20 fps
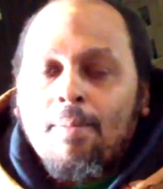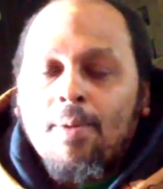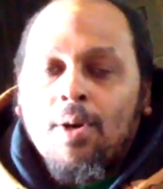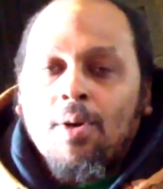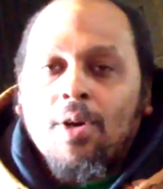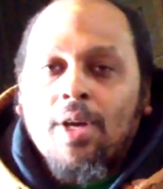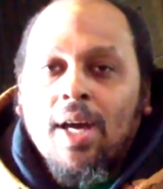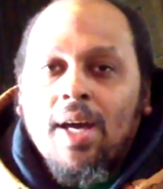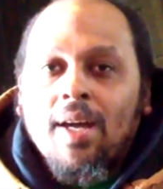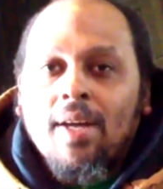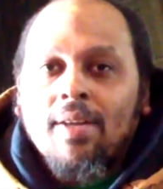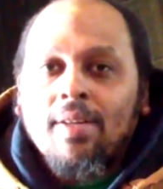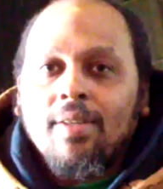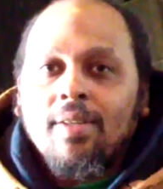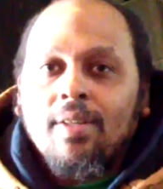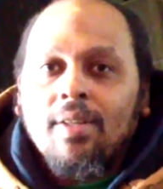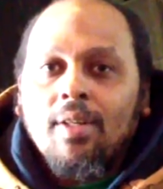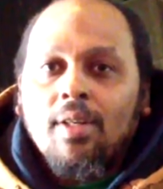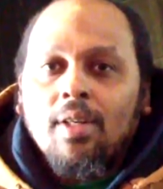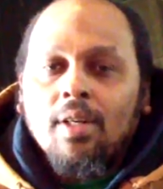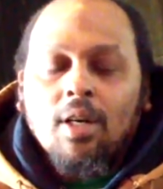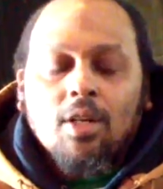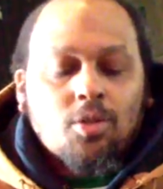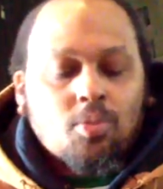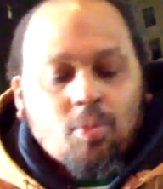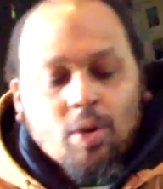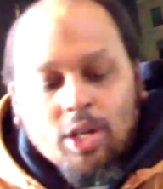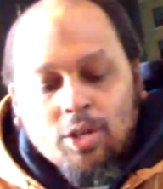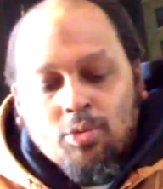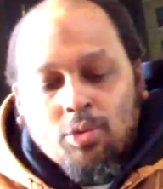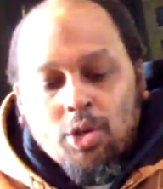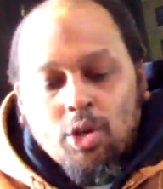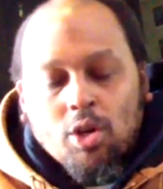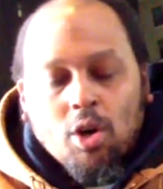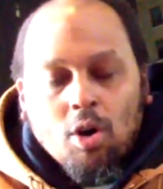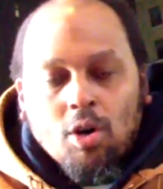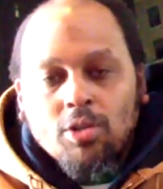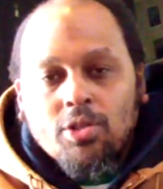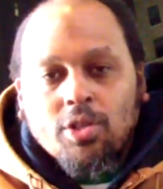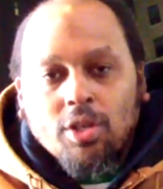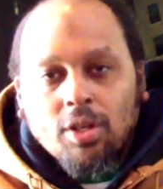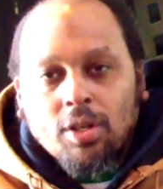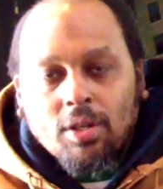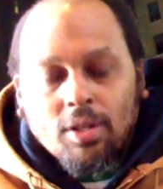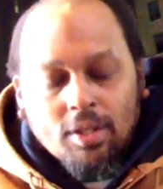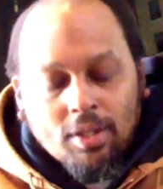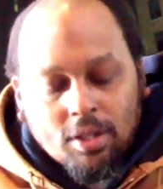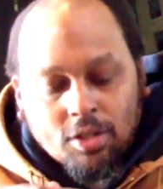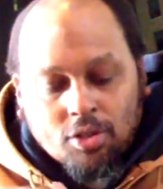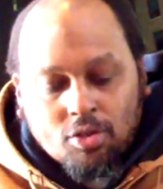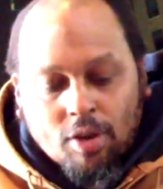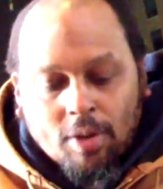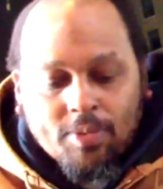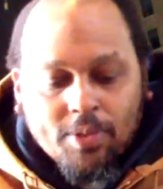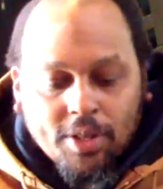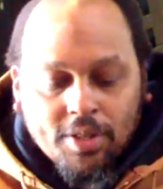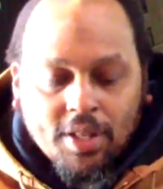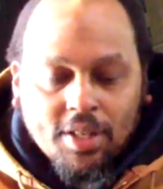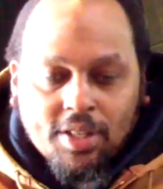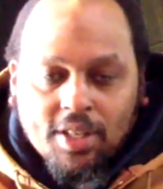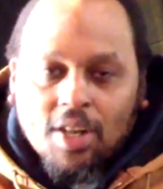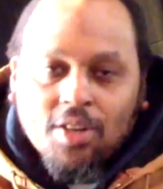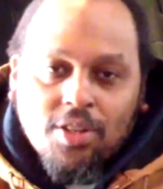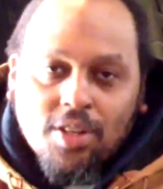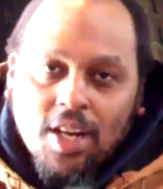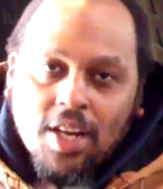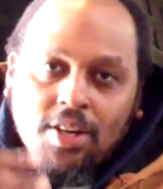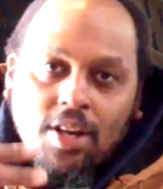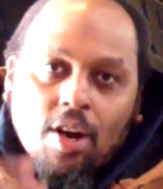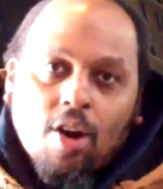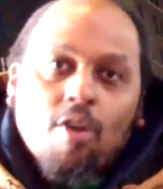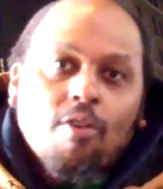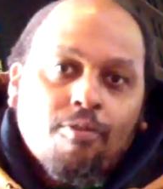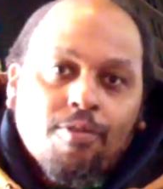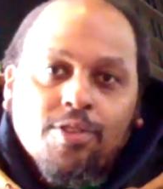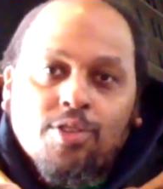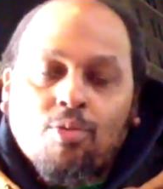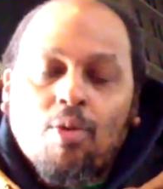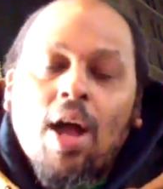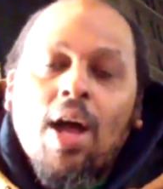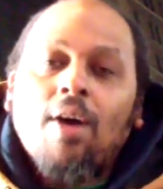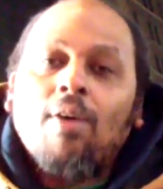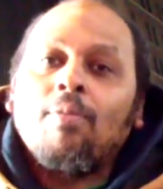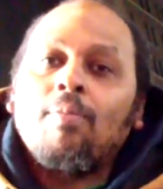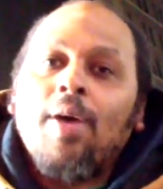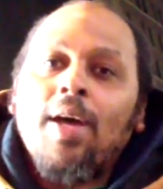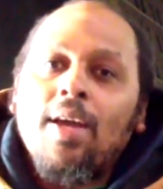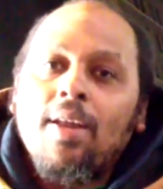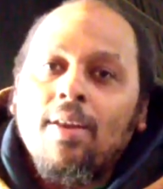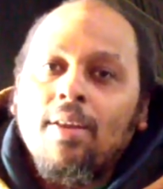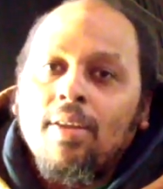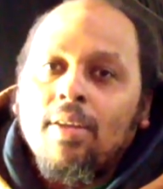Okay. Because when you go into the scriptures, it tells you that the earth is round, man.